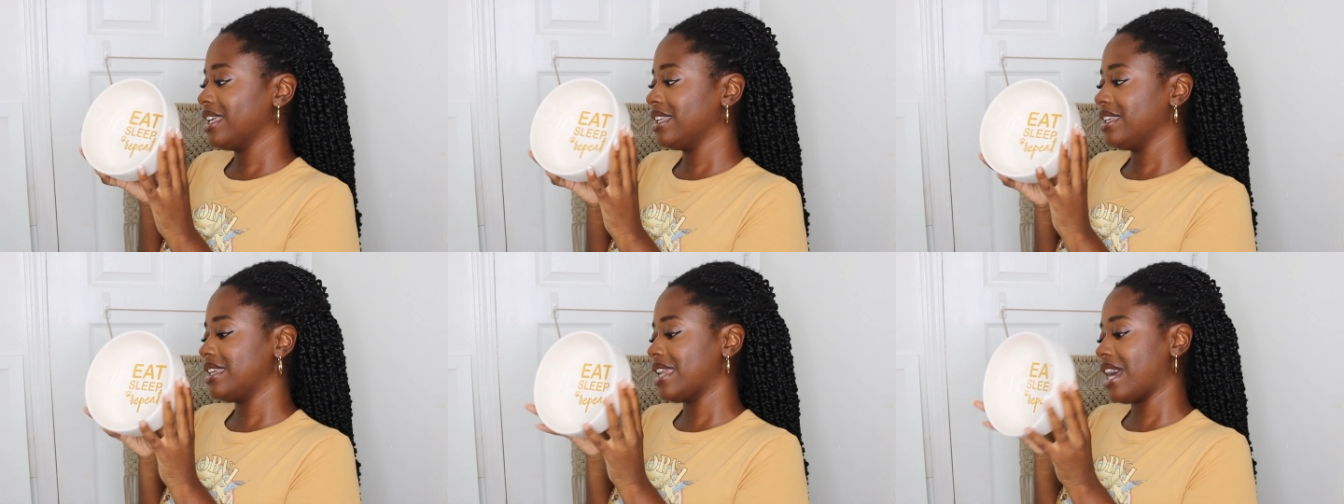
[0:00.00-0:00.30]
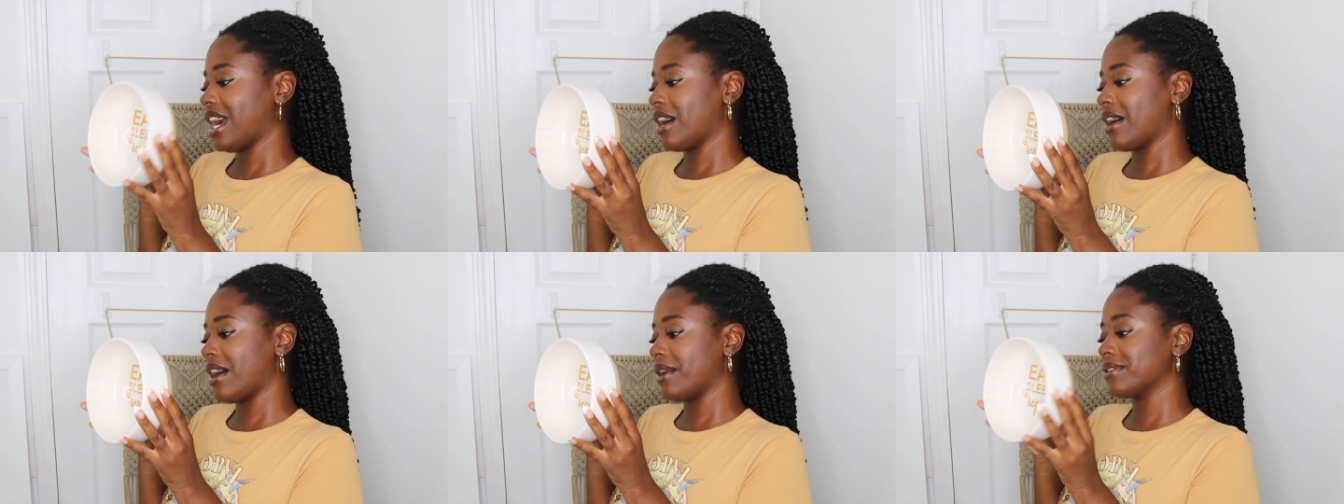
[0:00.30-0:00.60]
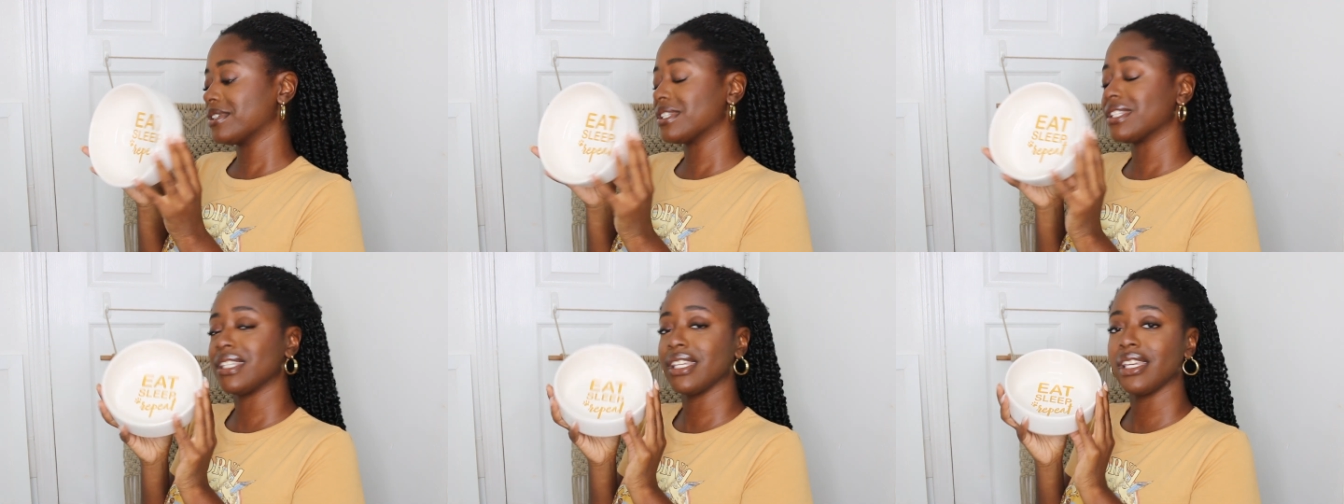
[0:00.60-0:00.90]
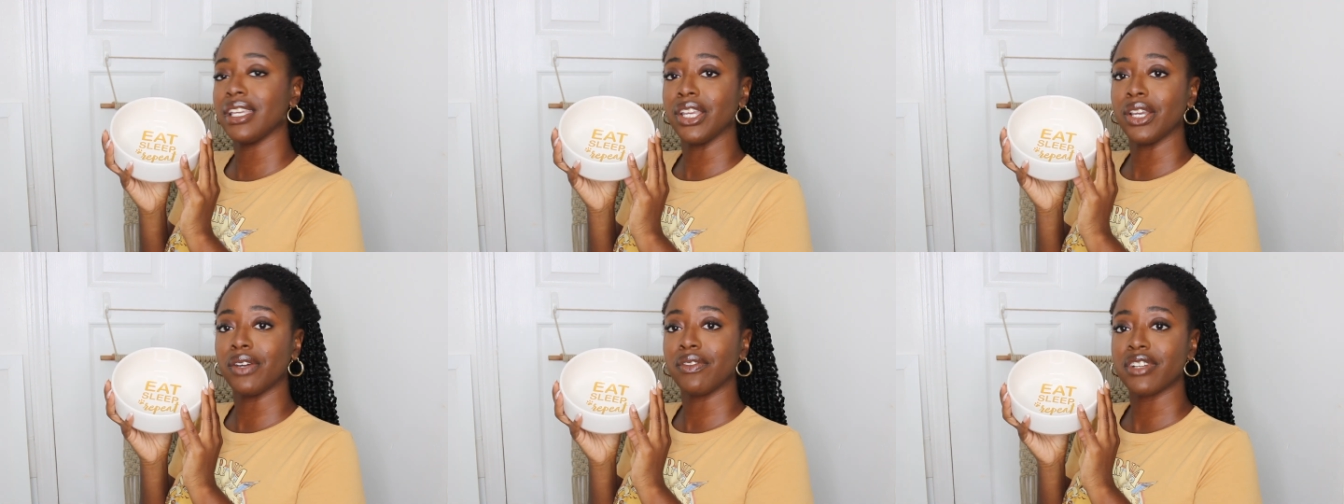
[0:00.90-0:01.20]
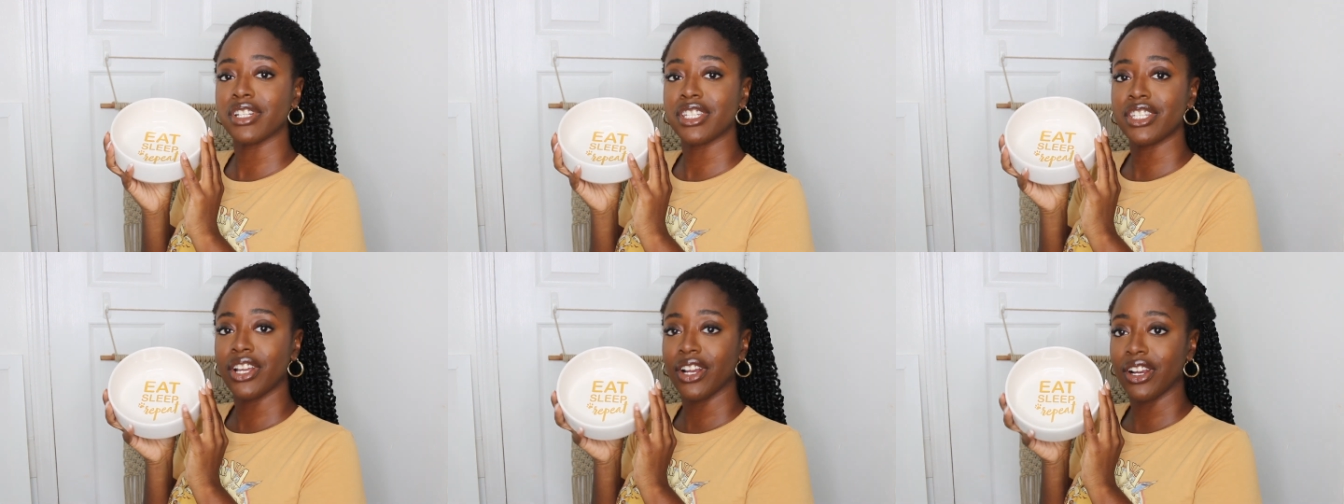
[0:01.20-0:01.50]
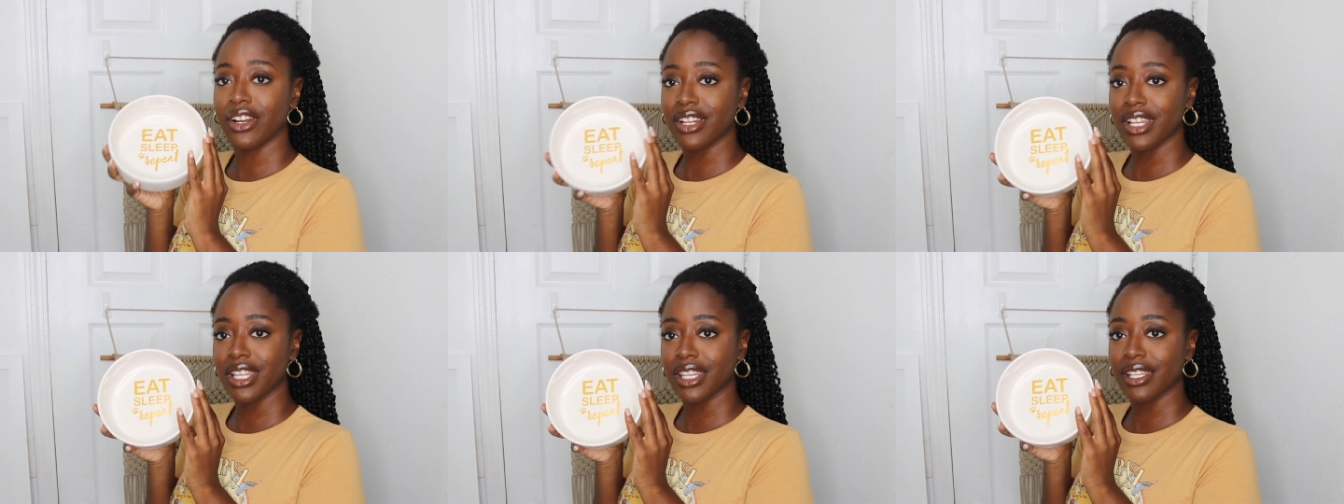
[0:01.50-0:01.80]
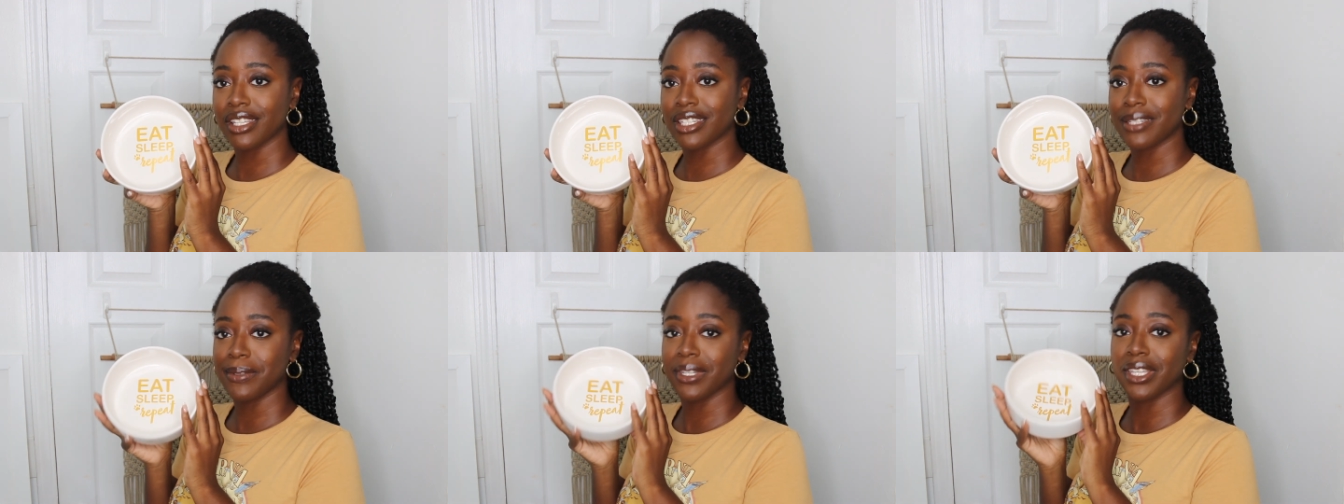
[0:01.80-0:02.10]
Now, I was thinking of returning
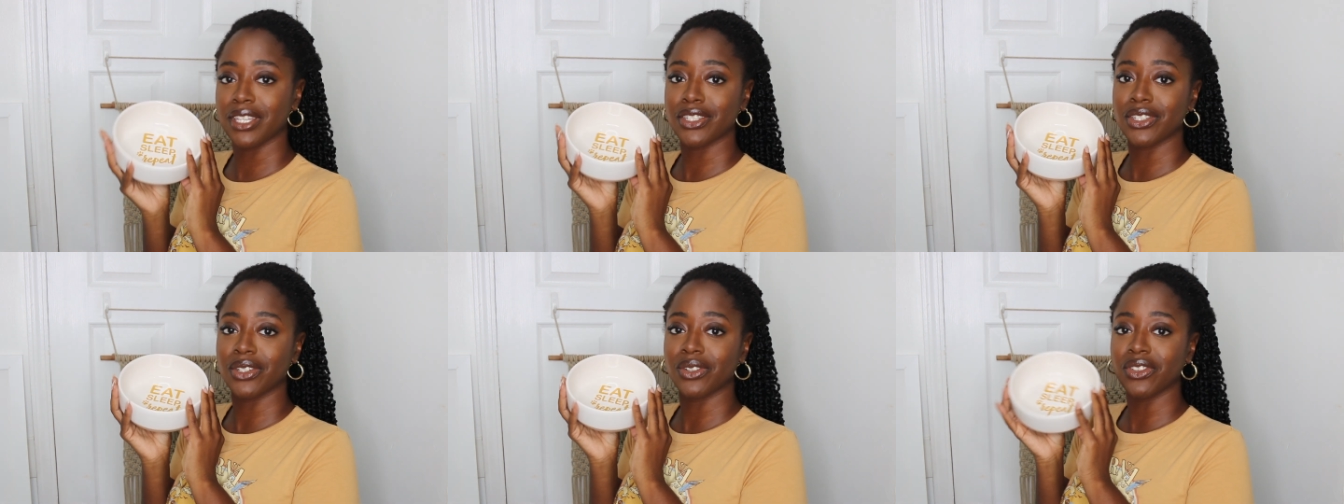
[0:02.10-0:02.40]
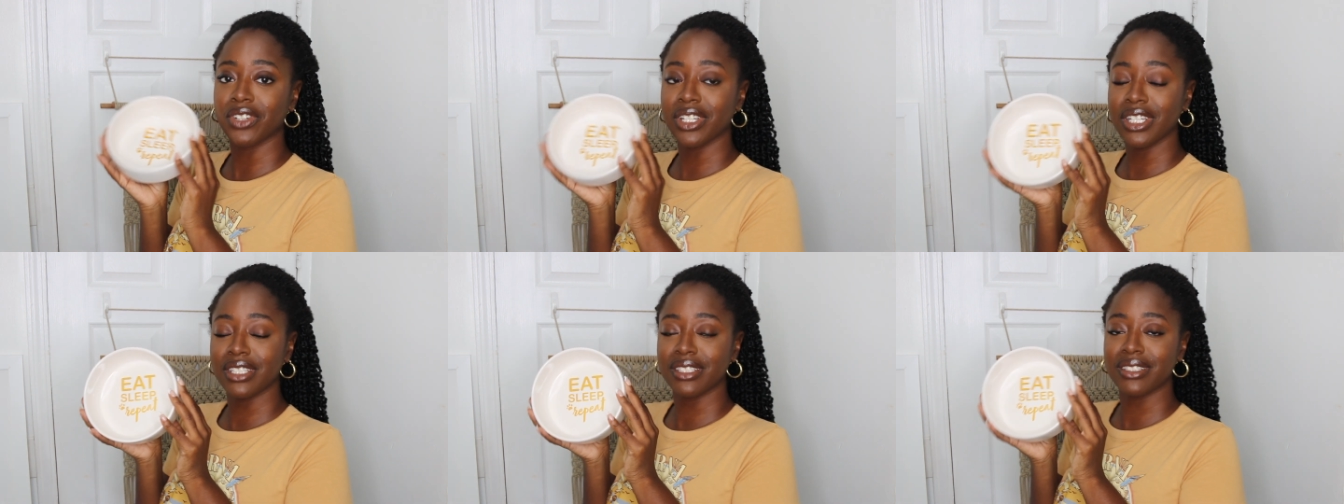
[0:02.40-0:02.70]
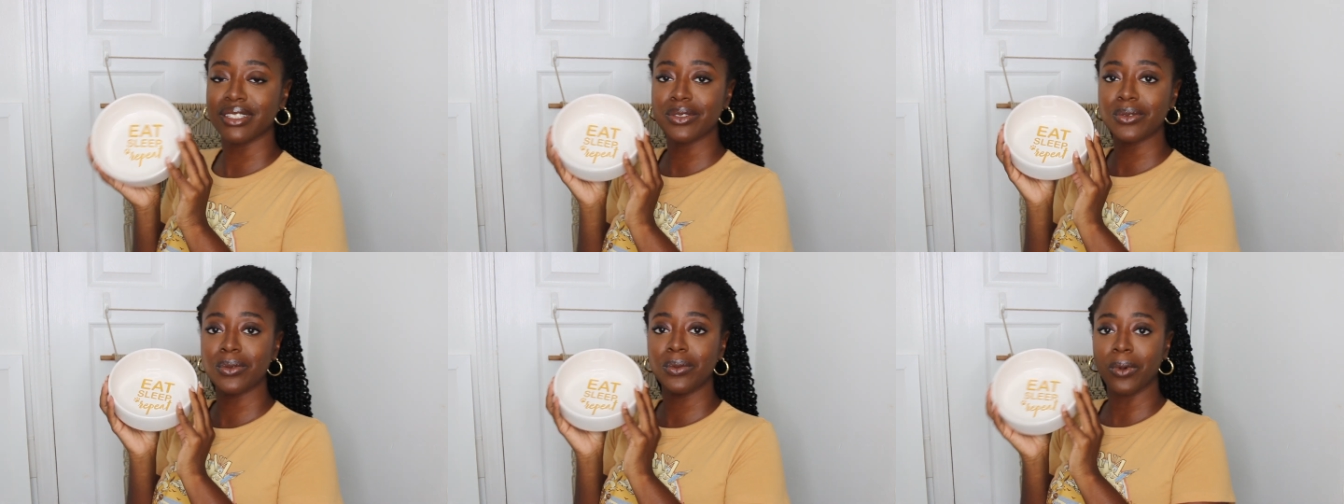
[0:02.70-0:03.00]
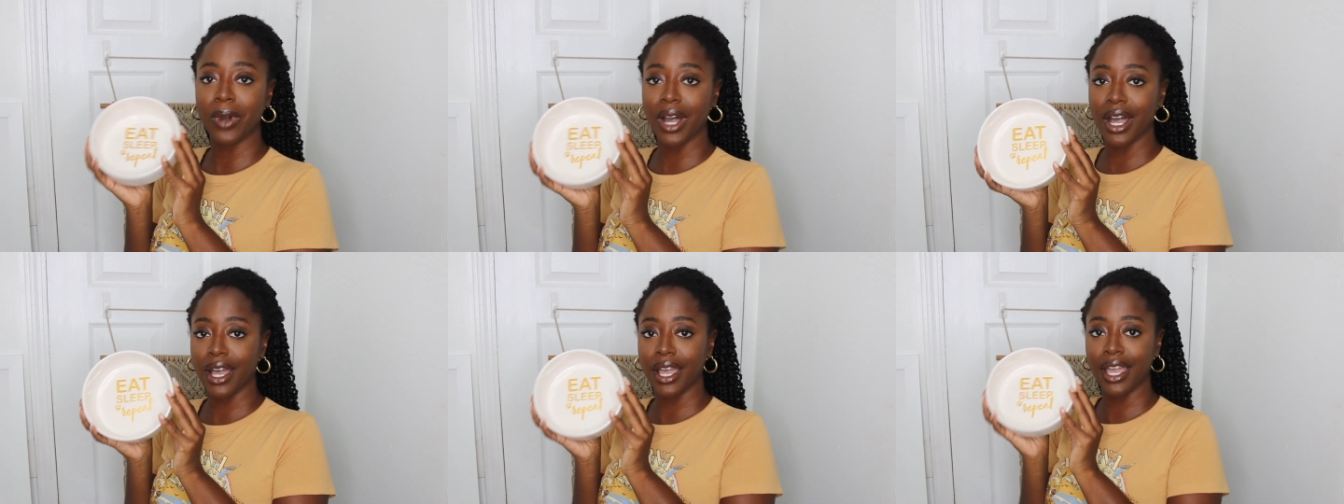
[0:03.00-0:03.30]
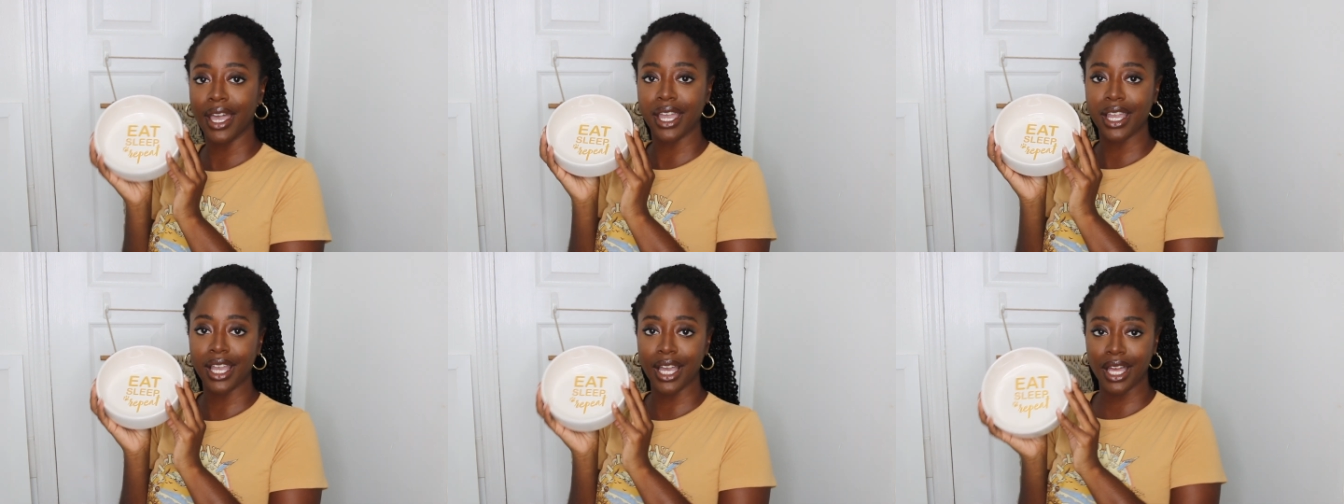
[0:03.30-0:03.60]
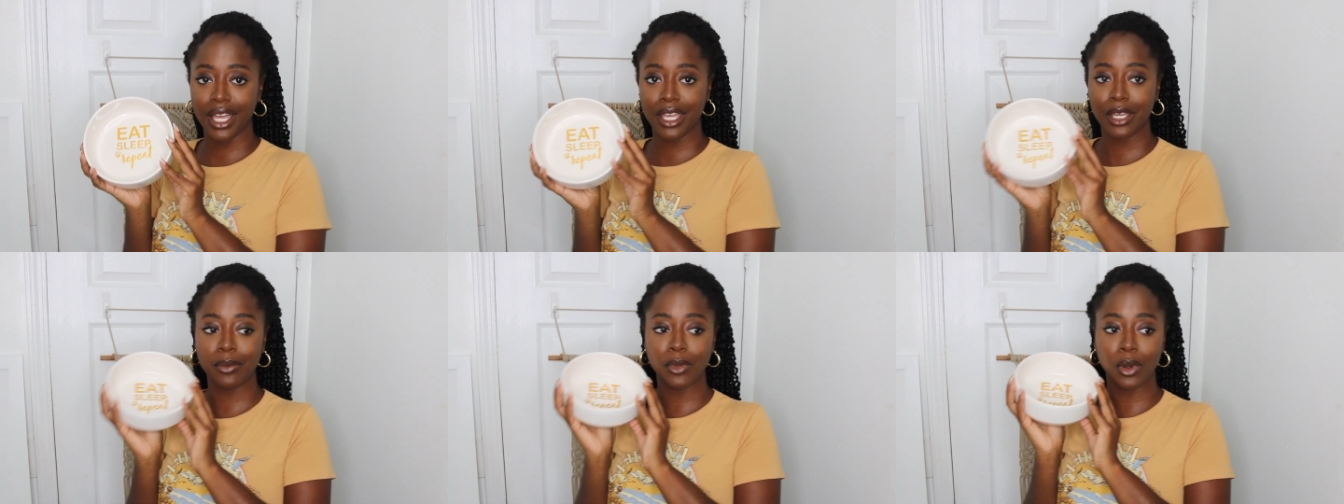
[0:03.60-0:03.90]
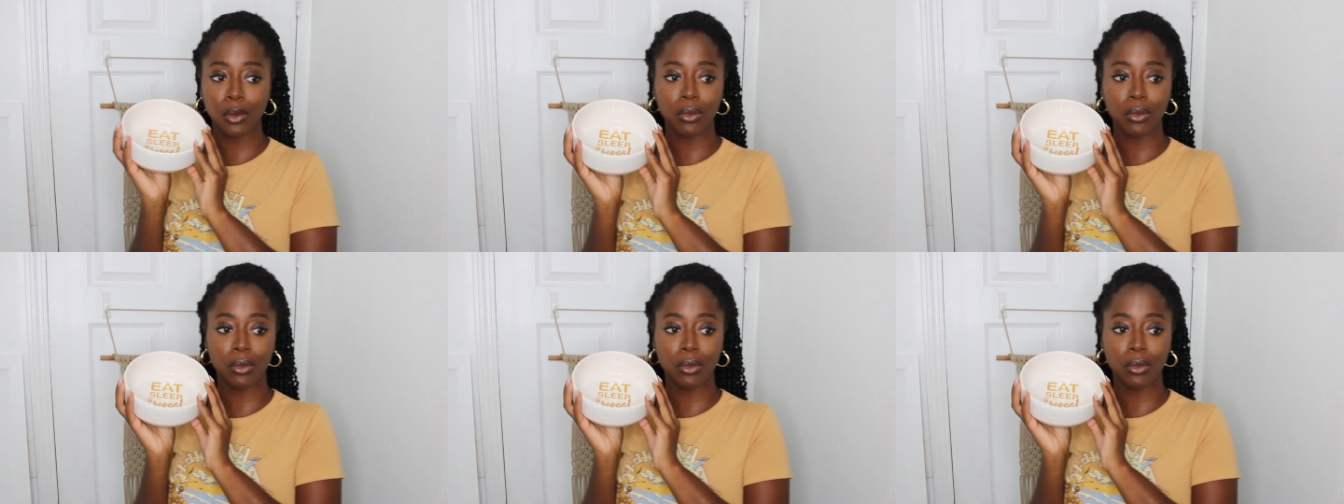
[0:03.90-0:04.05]
this because the reason why I got him a